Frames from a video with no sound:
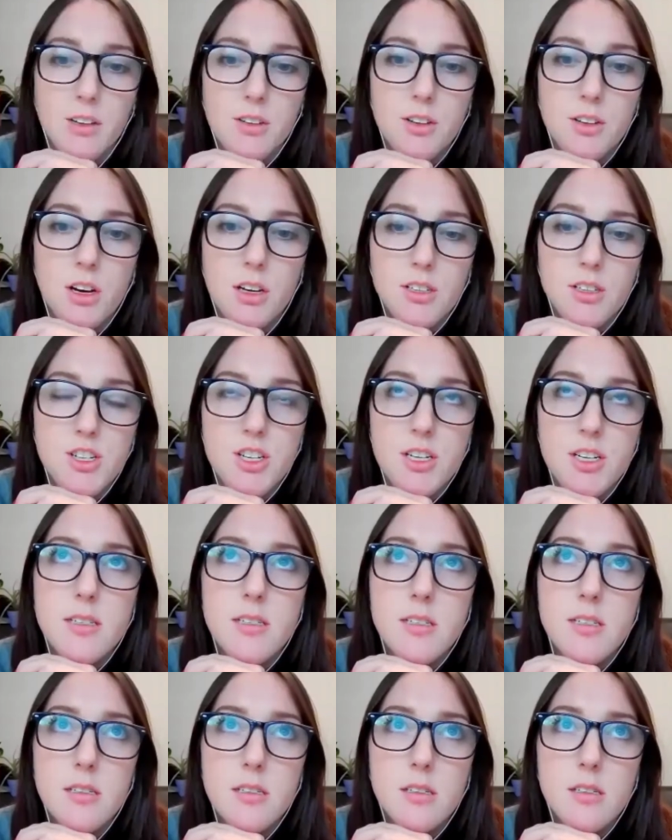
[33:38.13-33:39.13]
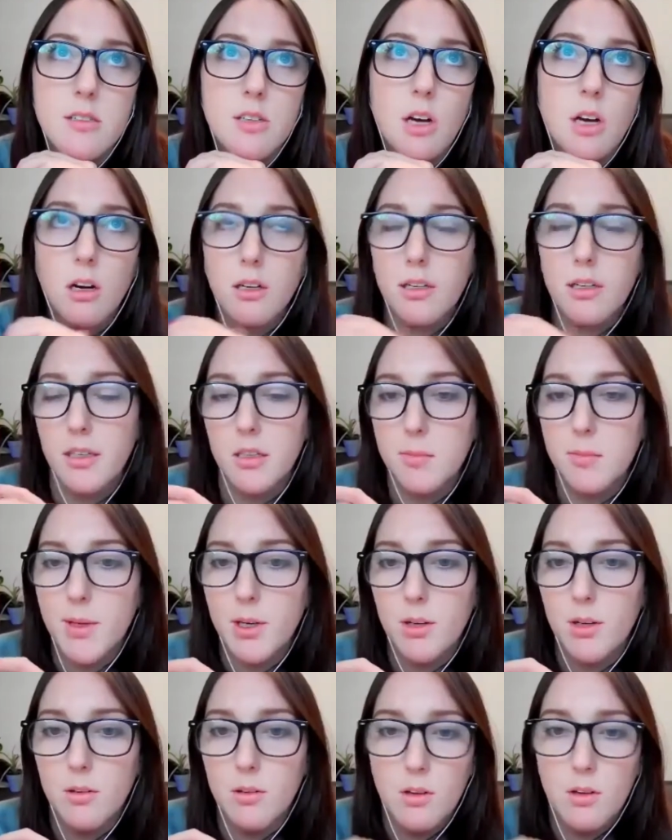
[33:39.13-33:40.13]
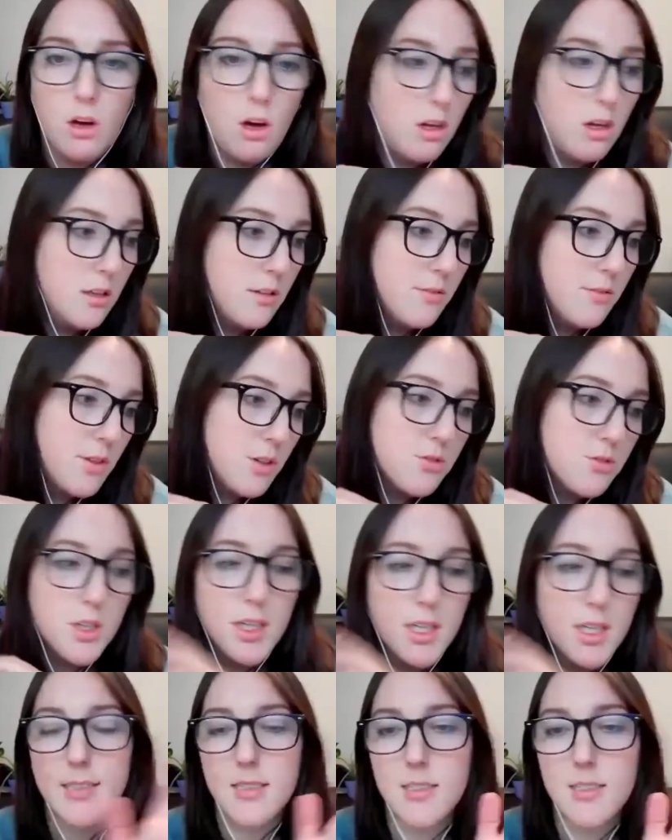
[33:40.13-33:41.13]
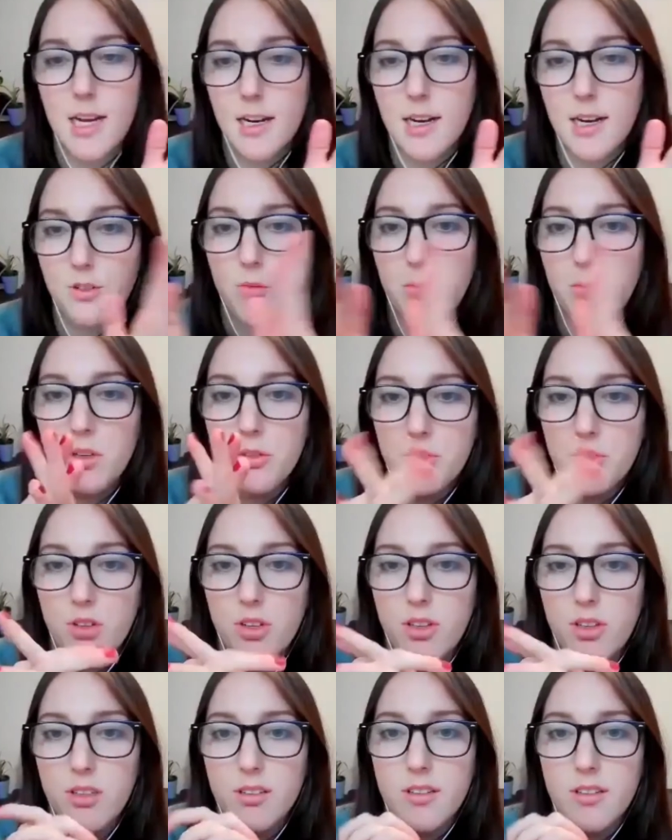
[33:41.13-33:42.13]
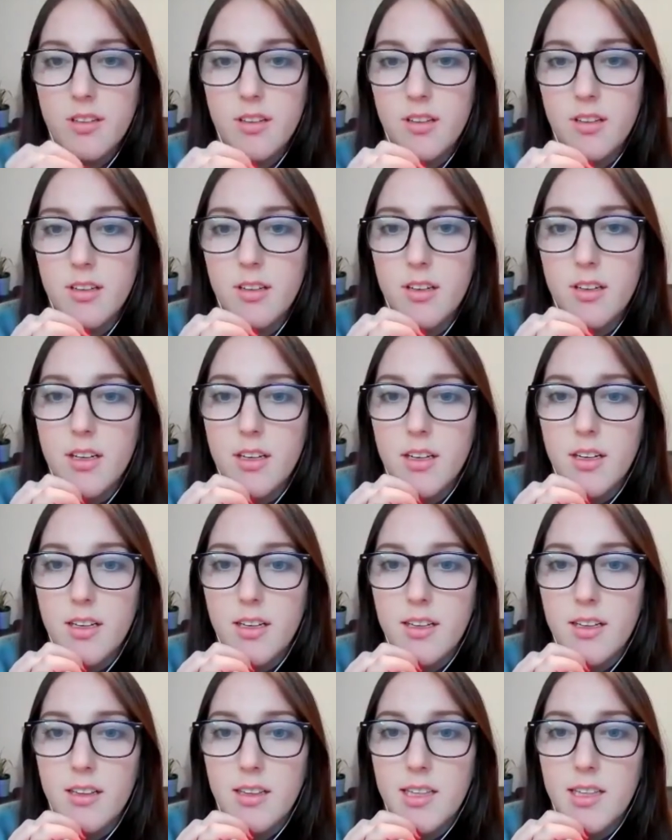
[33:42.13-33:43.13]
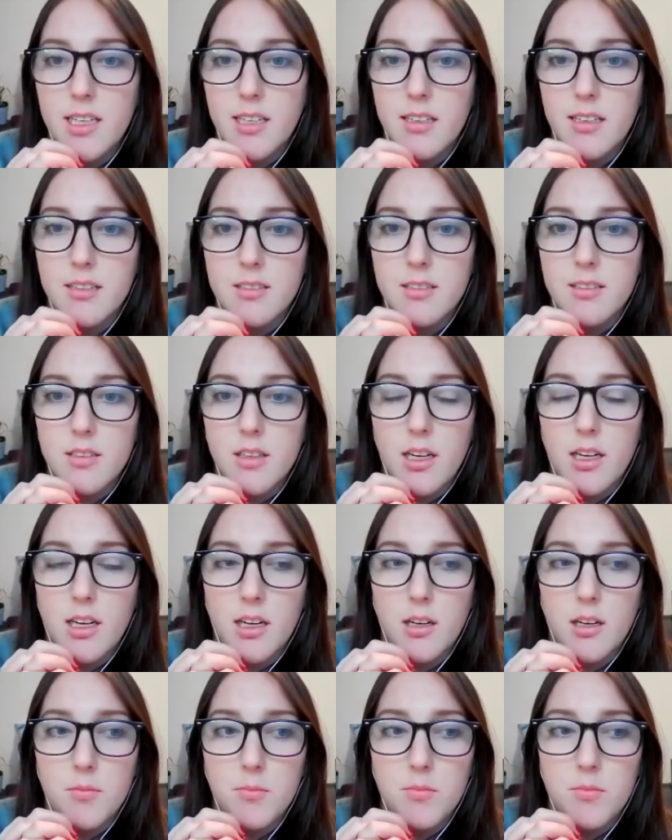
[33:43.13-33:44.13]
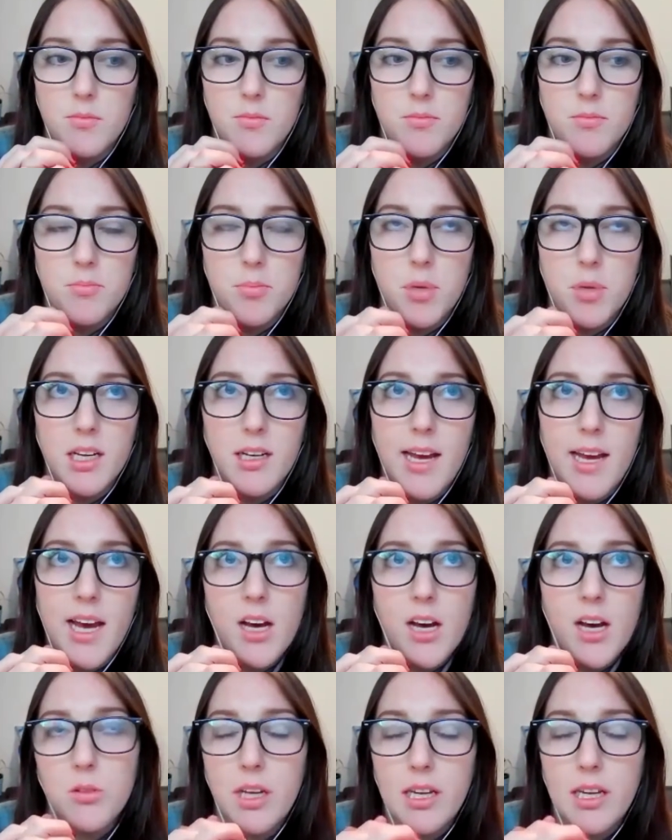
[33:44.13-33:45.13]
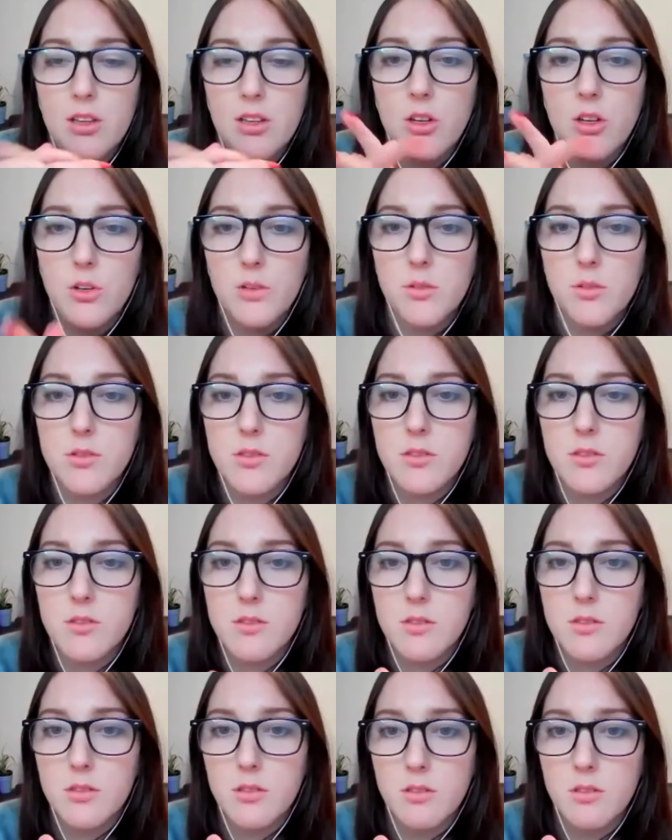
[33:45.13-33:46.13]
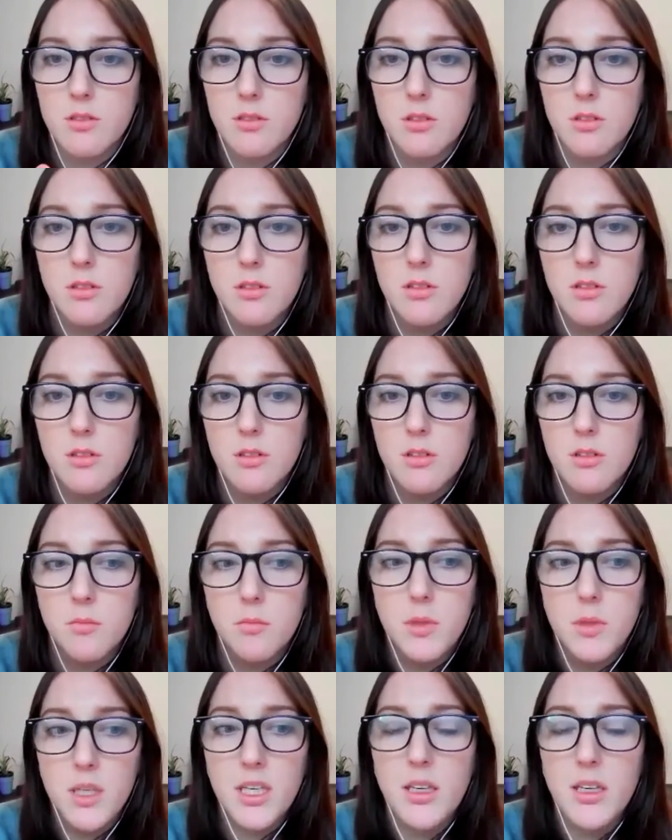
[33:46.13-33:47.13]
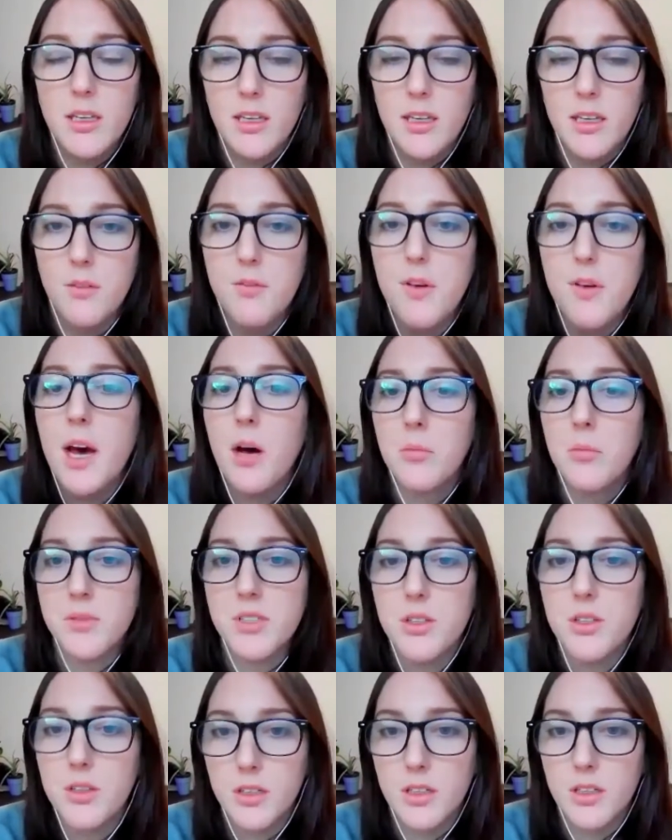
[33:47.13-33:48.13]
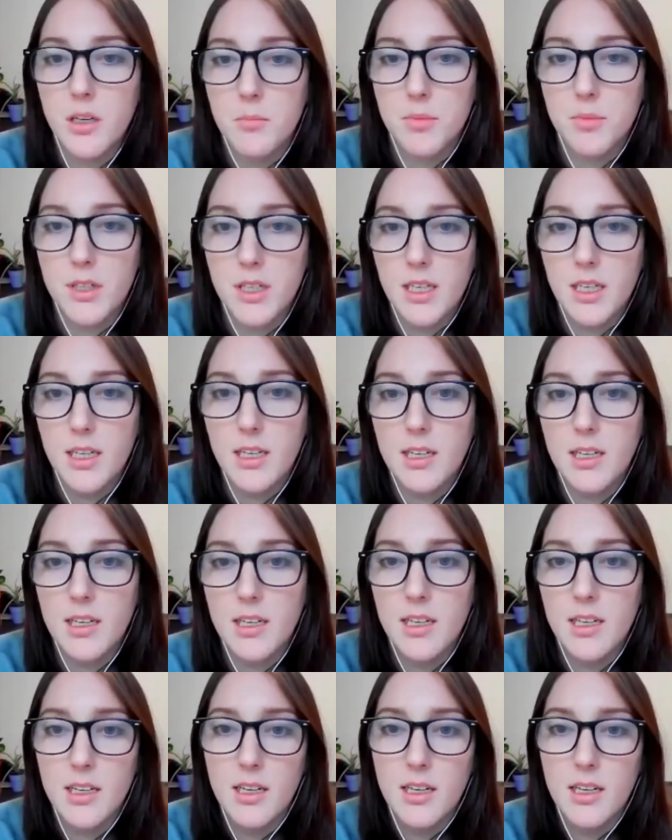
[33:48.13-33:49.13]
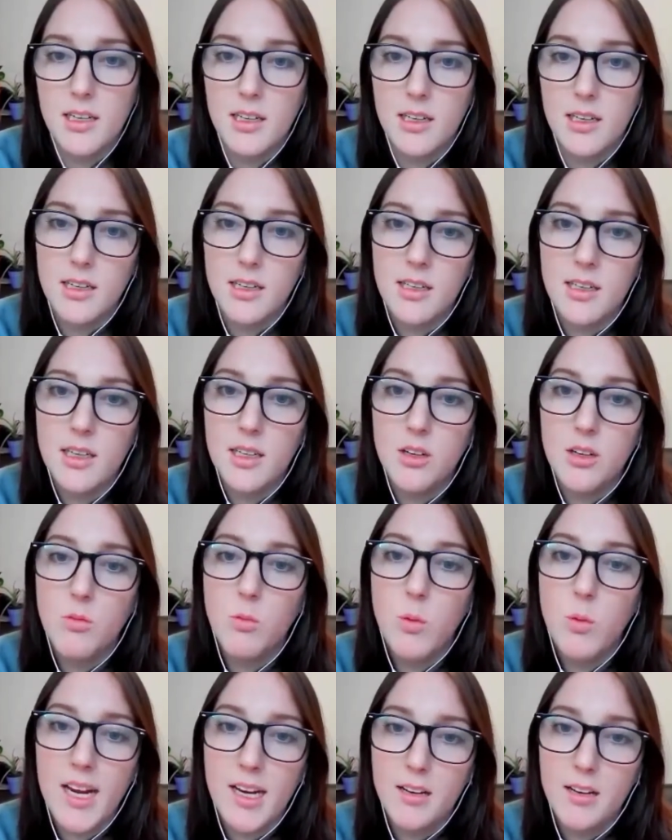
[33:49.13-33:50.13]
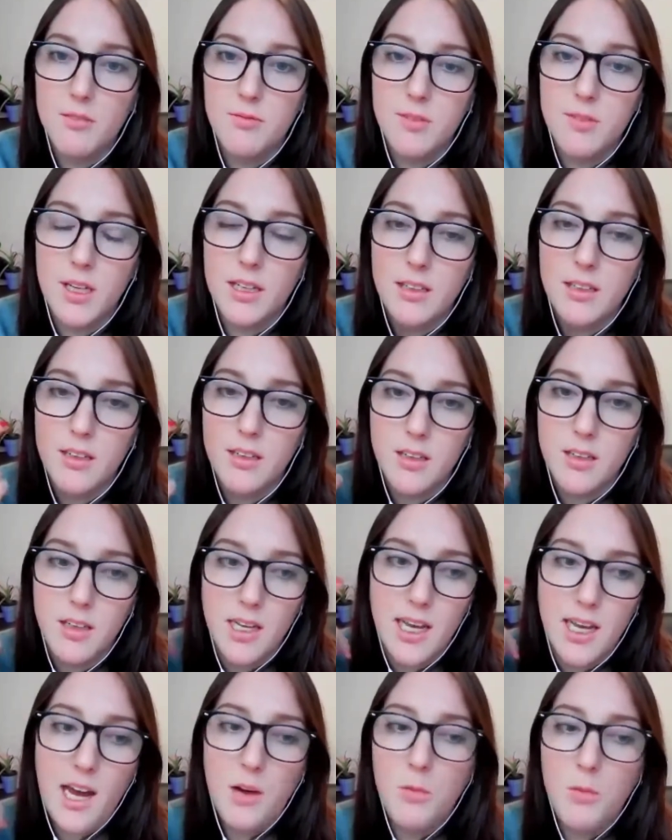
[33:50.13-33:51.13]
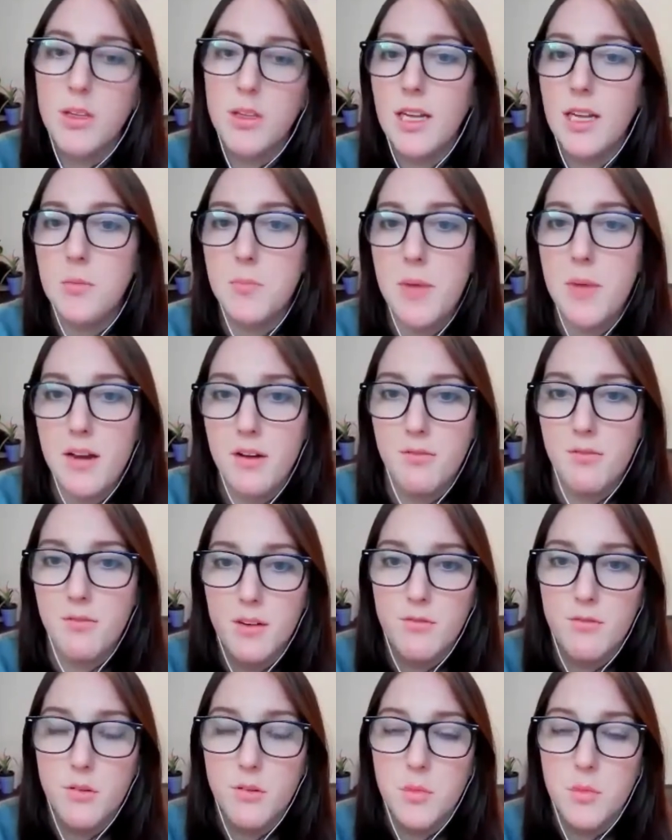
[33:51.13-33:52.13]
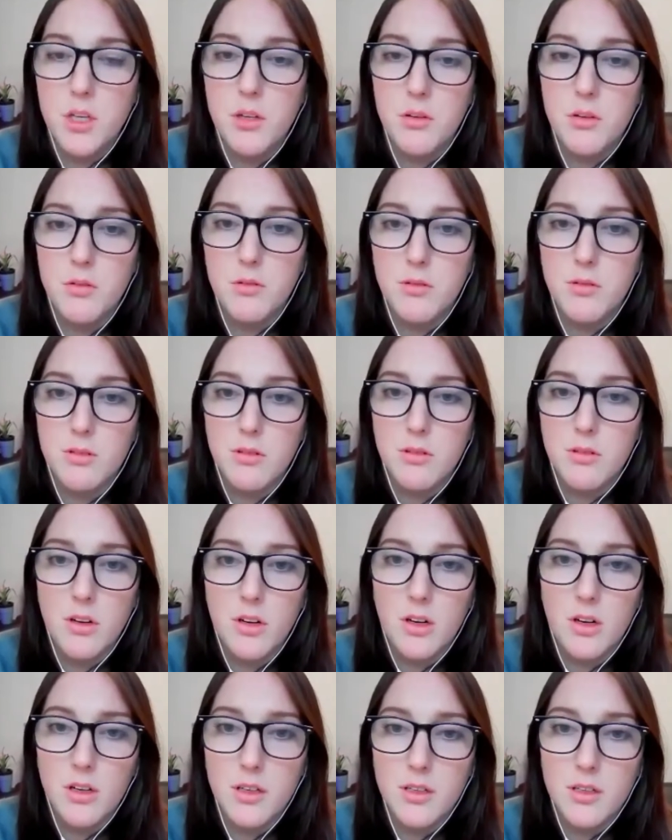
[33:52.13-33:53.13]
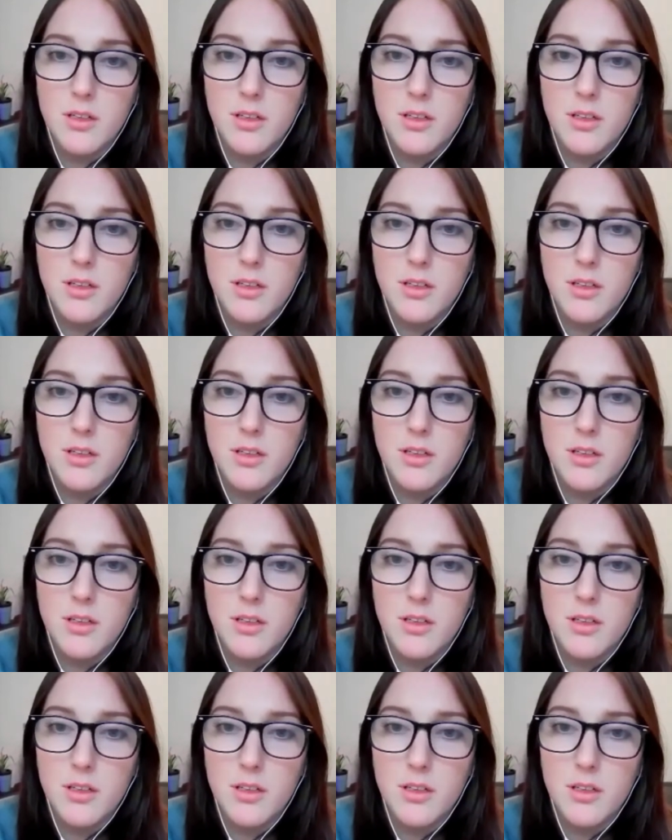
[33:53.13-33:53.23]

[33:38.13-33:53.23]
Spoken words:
not just talking about all of your greatest attributions and things, but how can those be of help to the company, and in a way of like, how would they benefit from you? Not